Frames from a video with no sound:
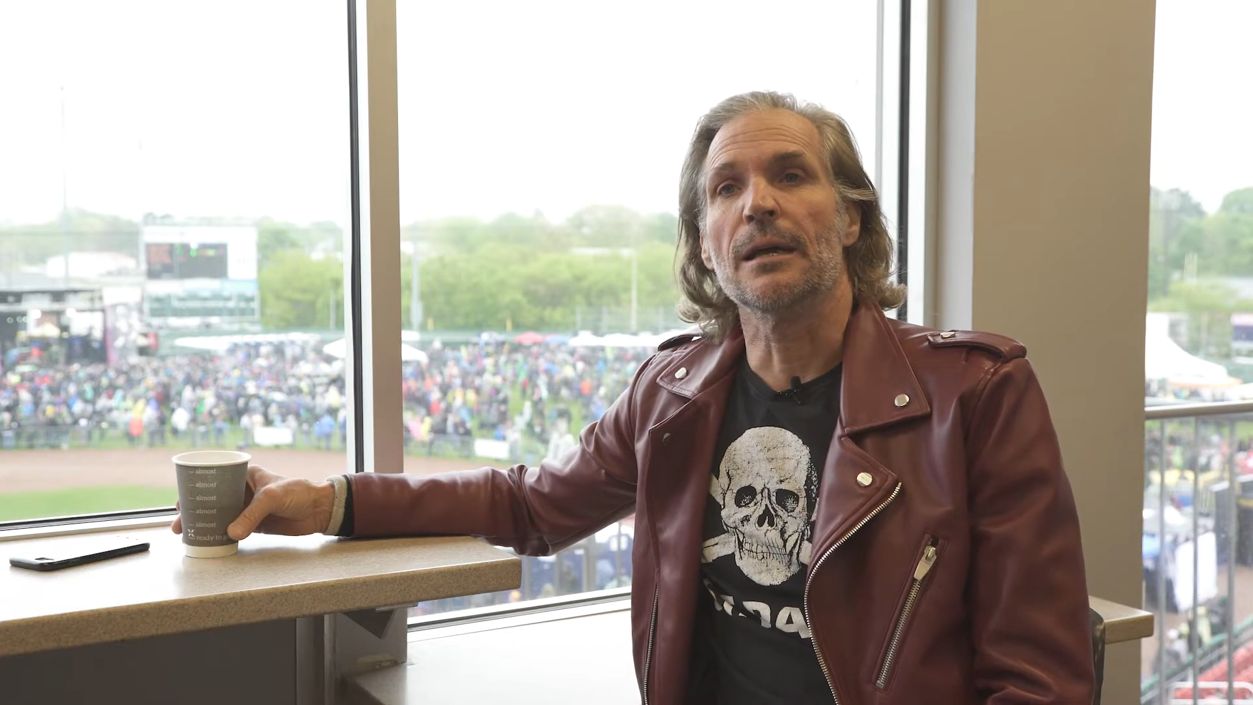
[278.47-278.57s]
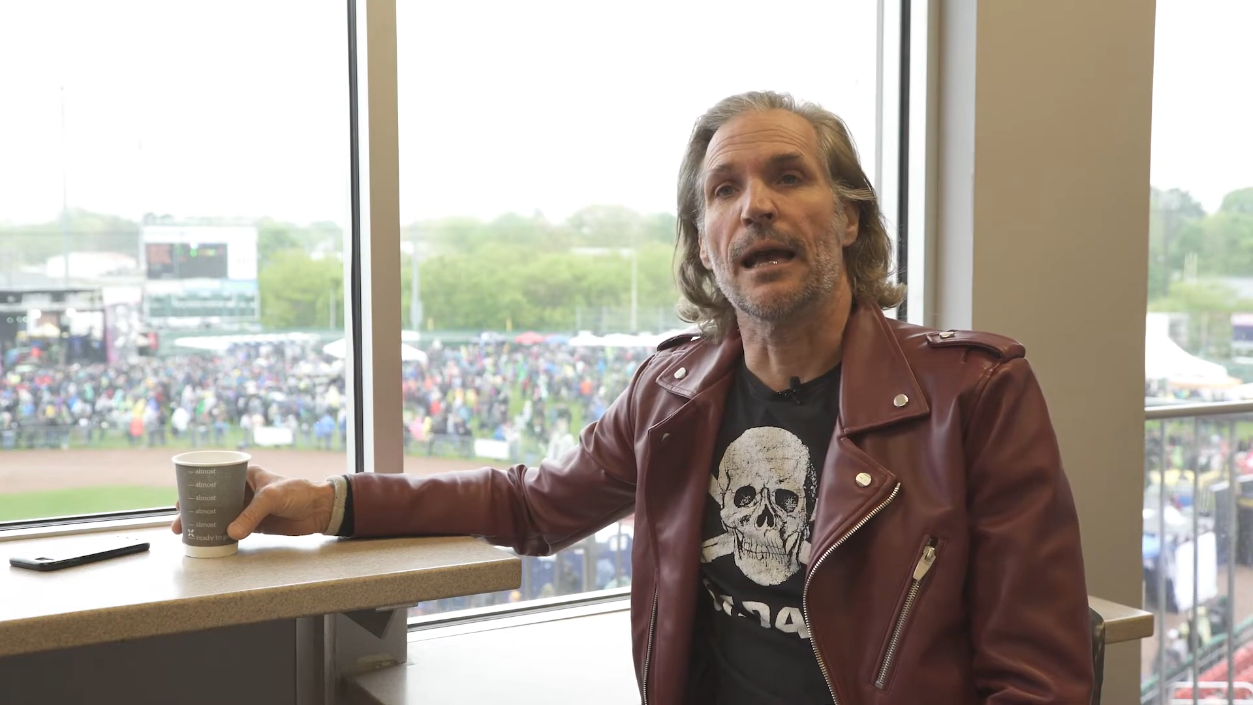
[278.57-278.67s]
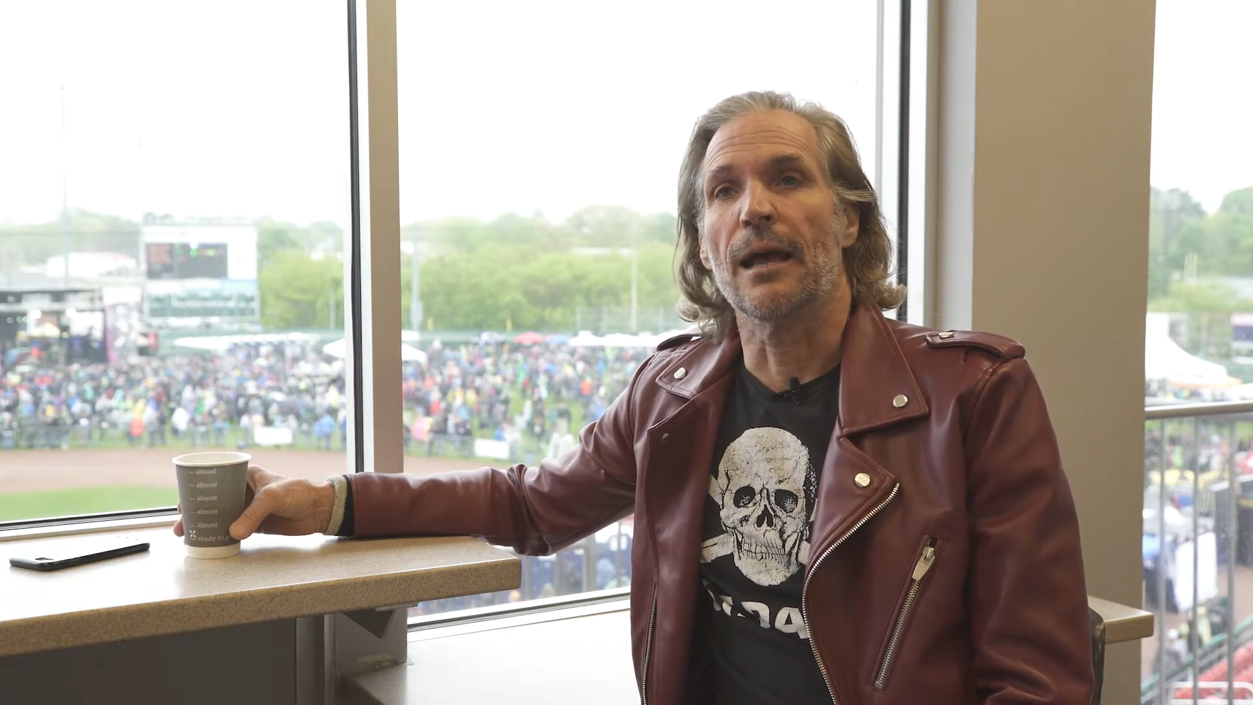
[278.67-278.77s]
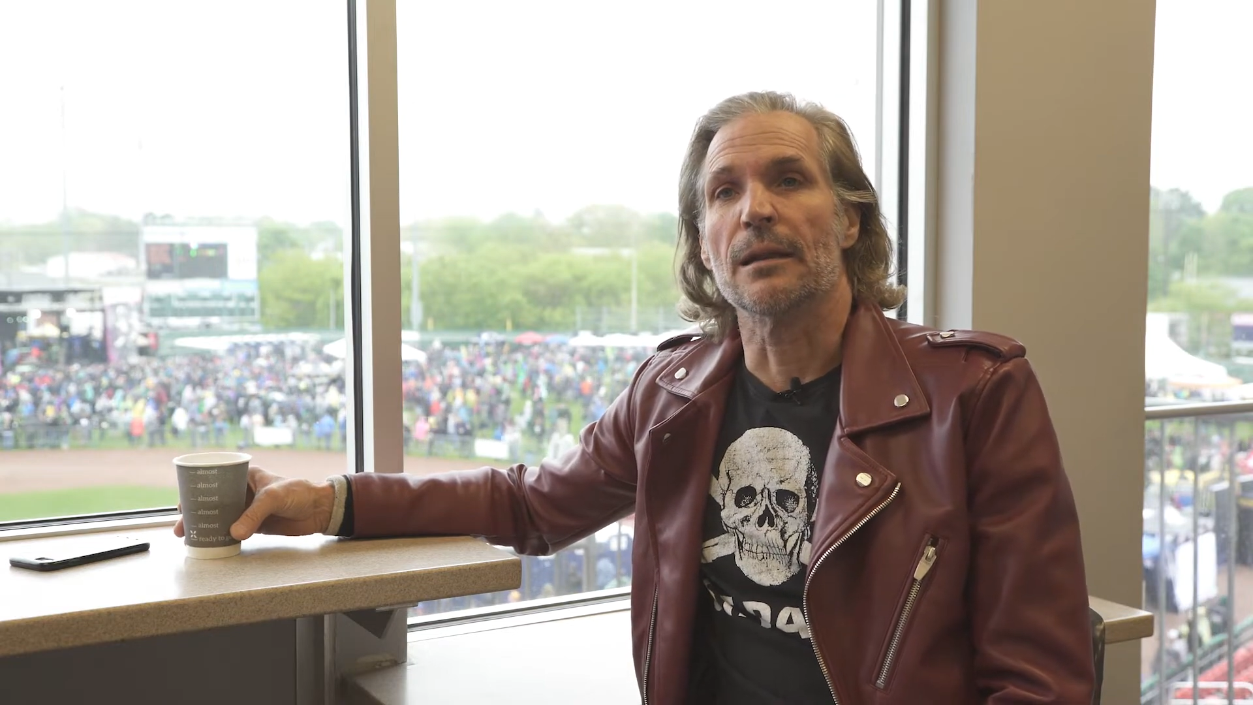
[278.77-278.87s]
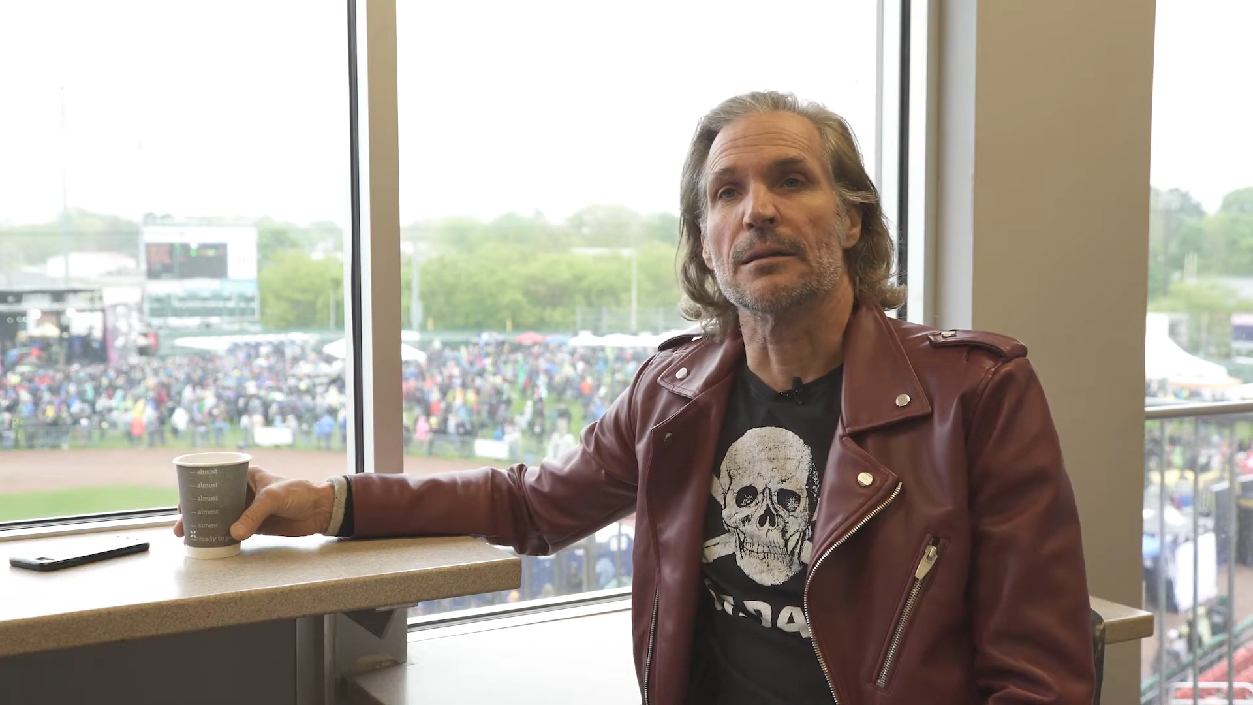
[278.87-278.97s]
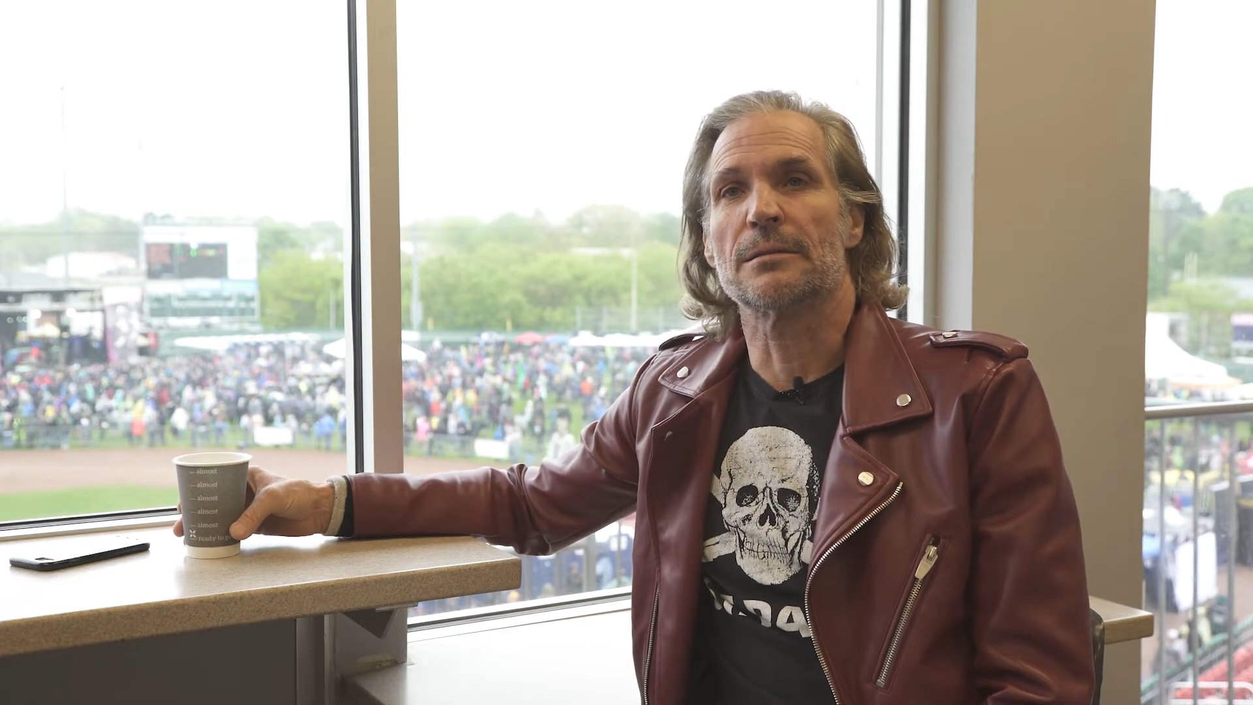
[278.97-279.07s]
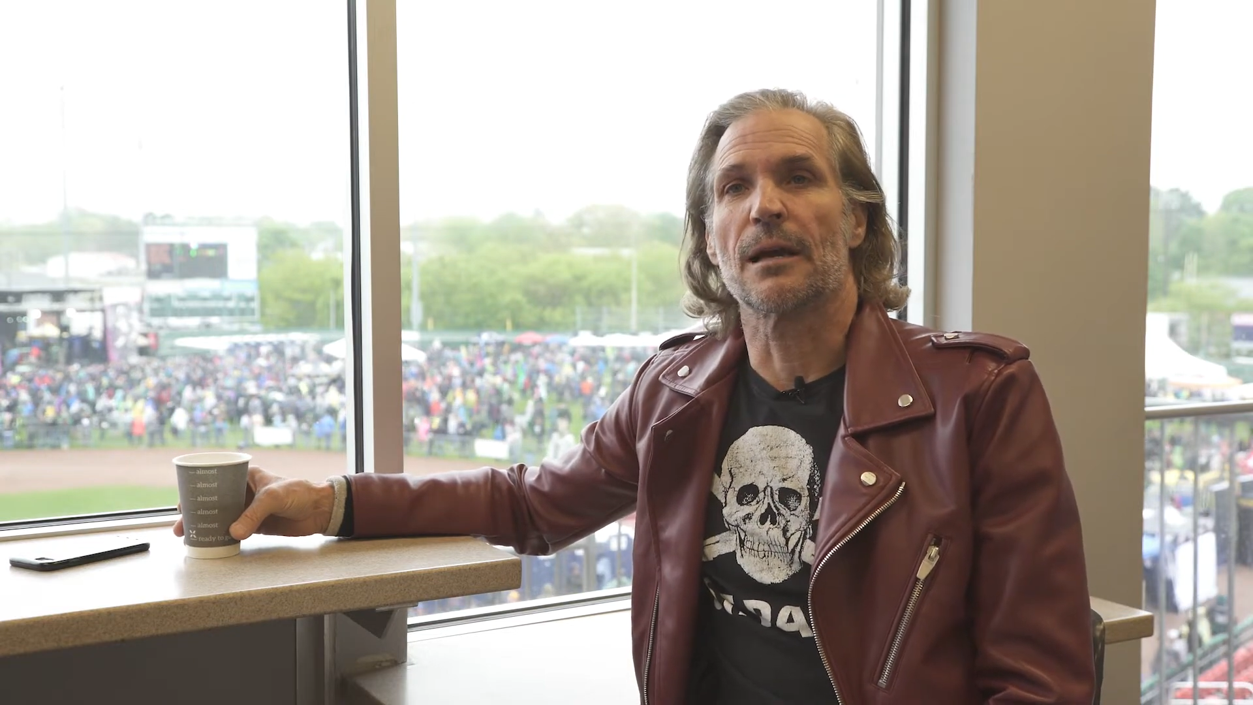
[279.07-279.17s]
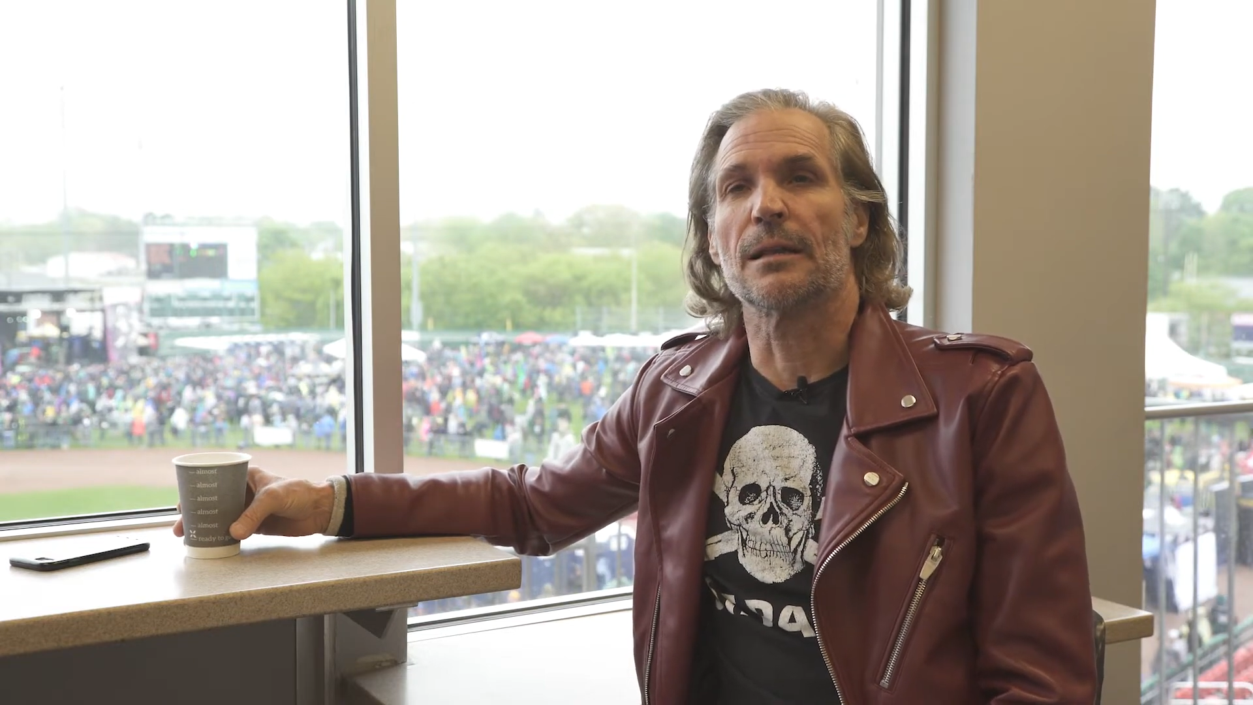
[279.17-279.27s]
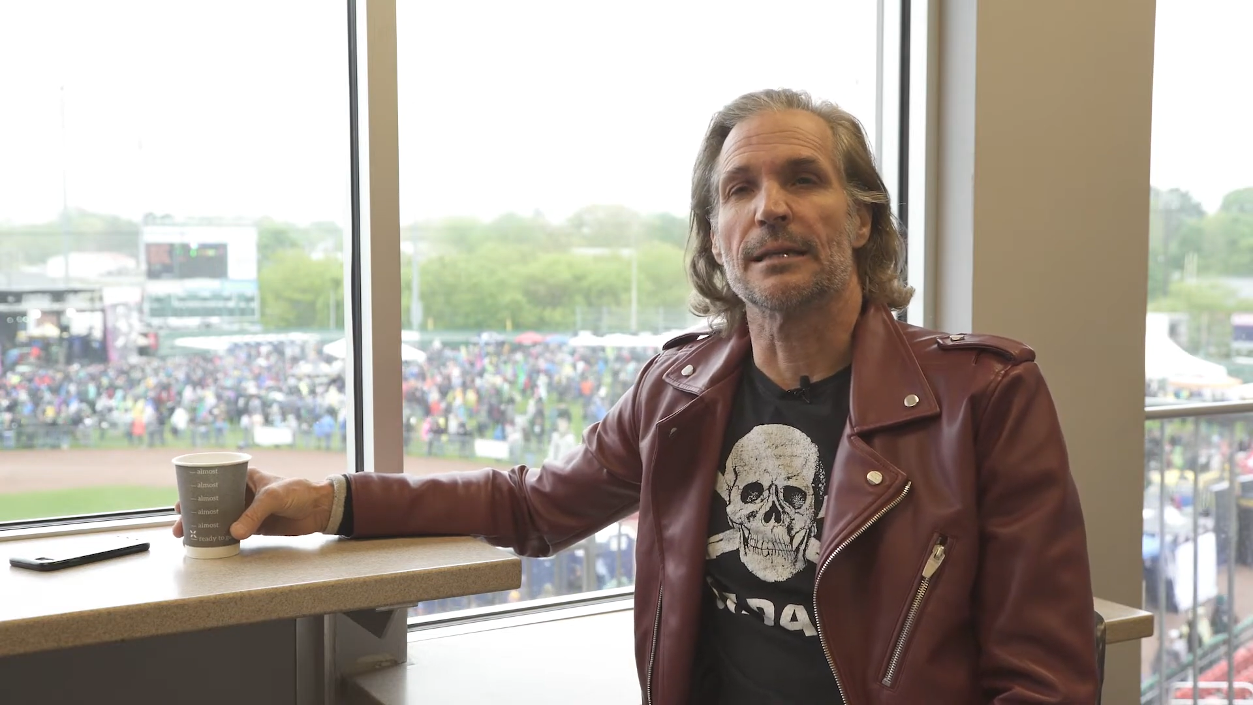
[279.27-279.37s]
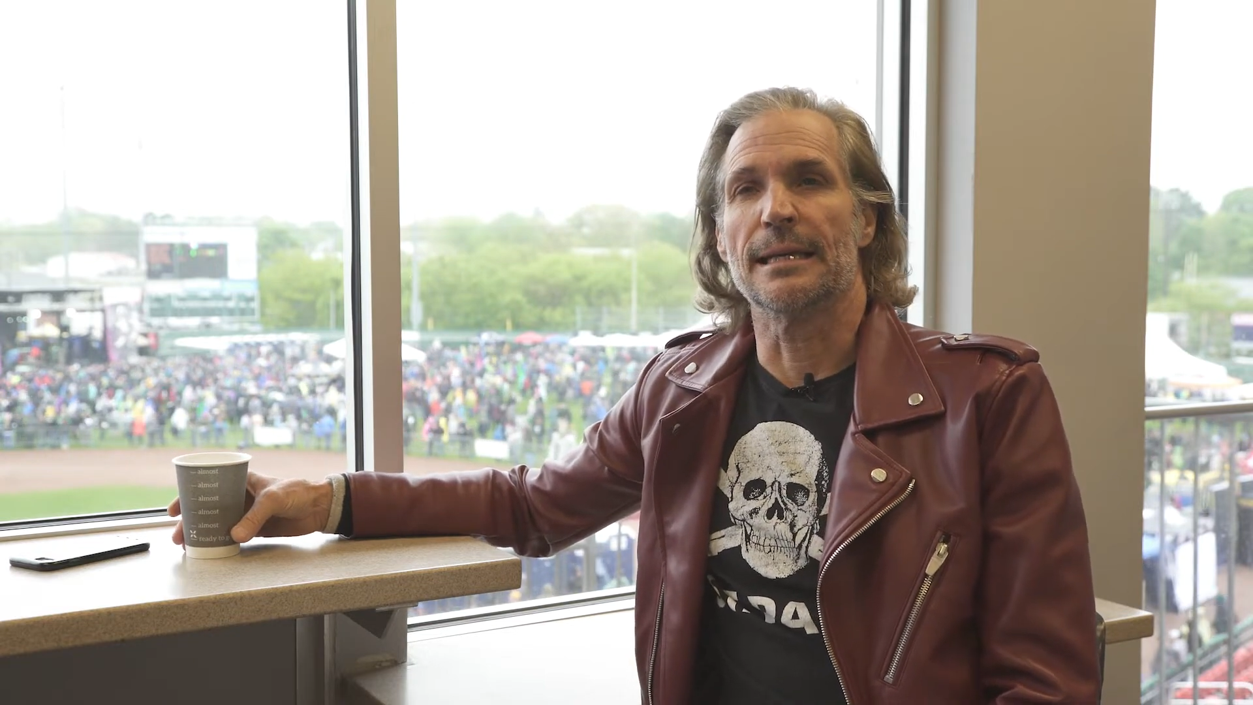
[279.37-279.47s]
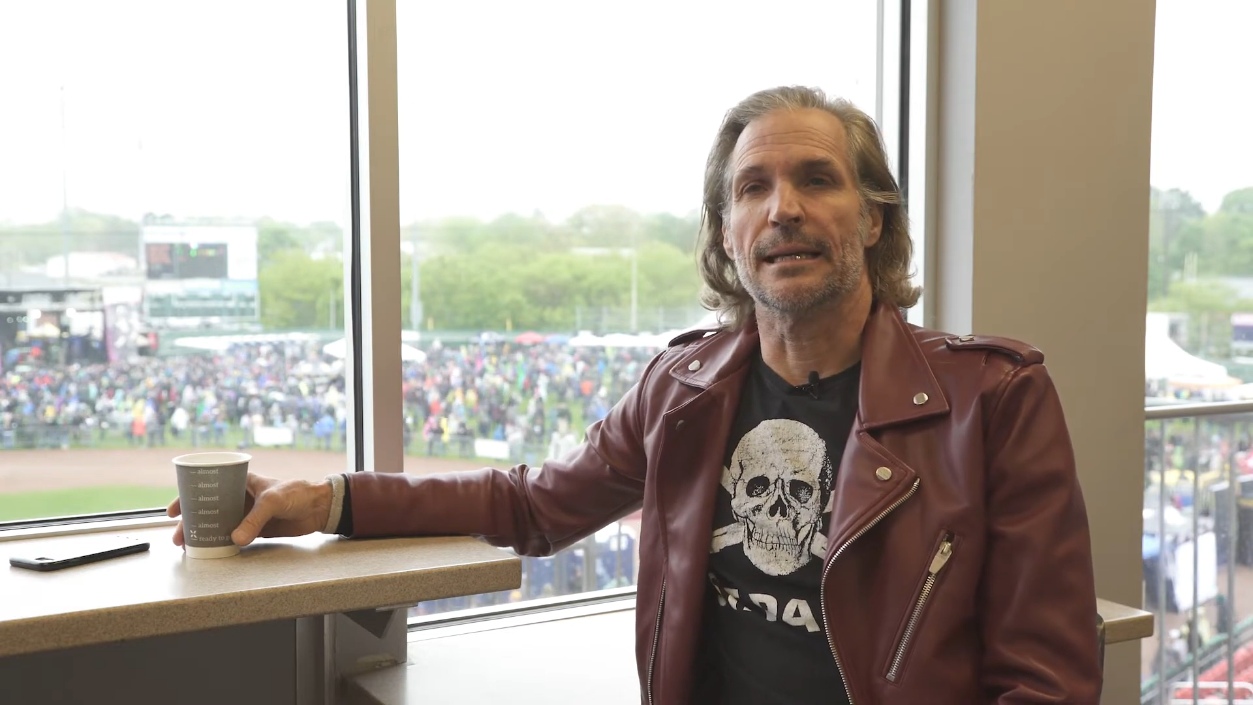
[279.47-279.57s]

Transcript: and suddenly